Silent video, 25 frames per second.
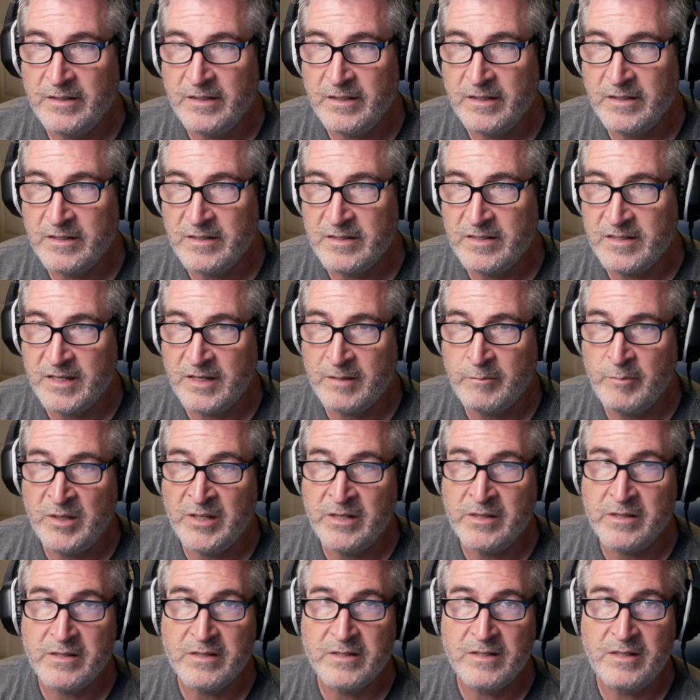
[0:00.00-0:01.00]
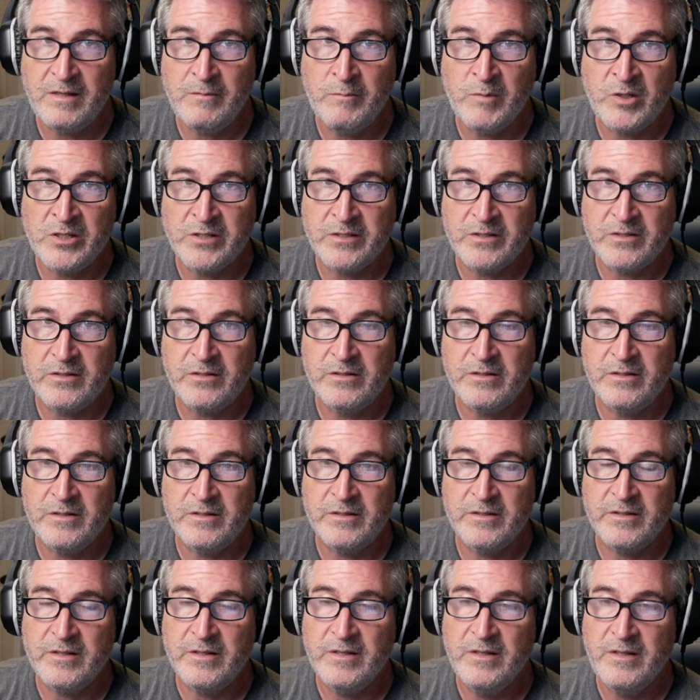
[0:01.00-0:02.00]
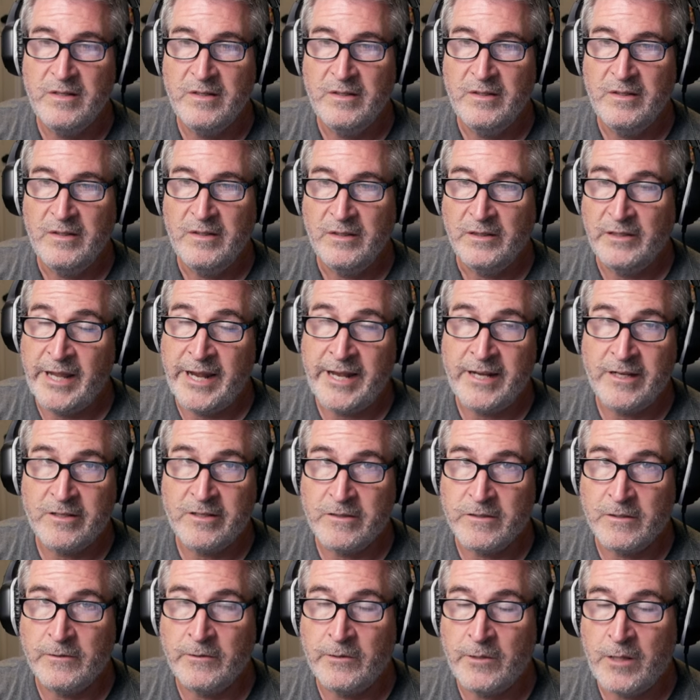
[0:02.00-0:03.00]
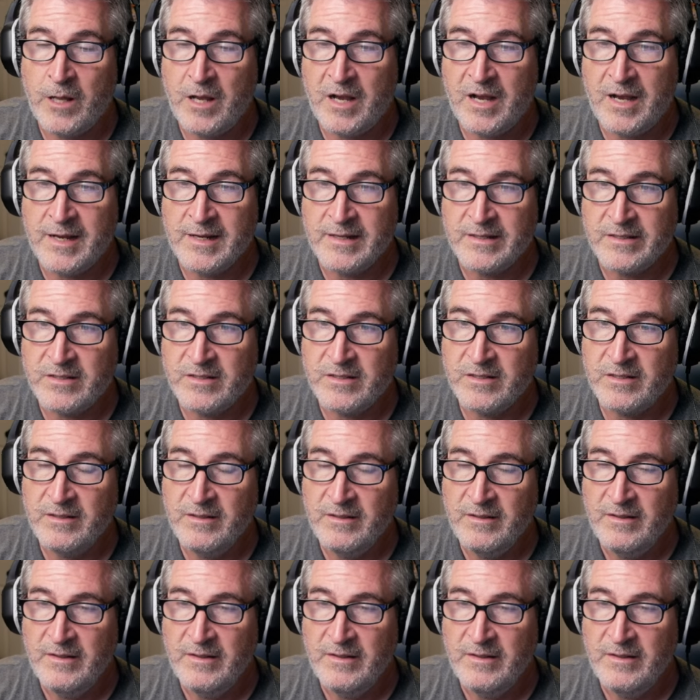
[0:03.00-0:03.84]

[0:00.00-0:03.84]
Sigmund and the Sea Monsters, Land of the Lost.